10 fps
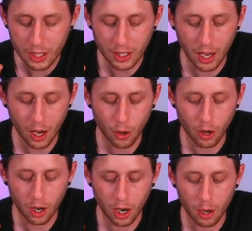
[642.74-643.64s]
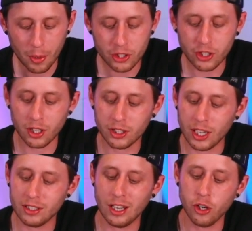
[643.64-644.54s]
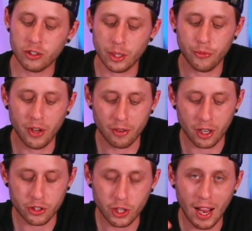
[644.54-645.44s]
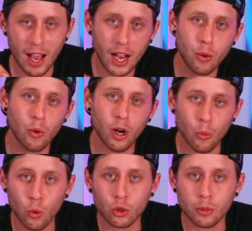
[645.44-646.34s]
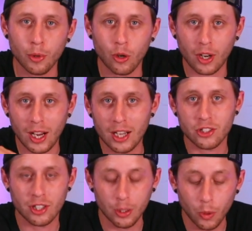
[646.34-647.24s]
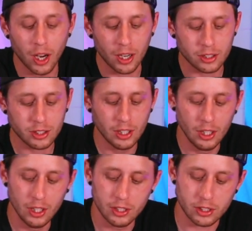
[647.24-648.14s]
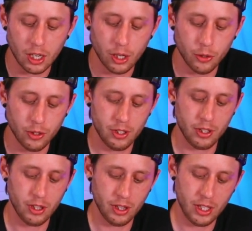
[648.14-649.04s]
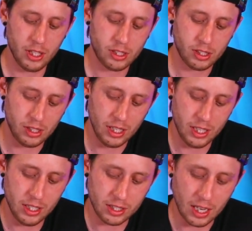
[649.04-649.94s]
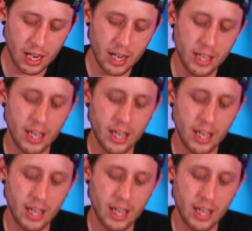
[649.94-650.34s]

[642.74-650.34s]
now, I'm actually gonna take this a little step further. I'm gonna show you how a water block actually works. So this is a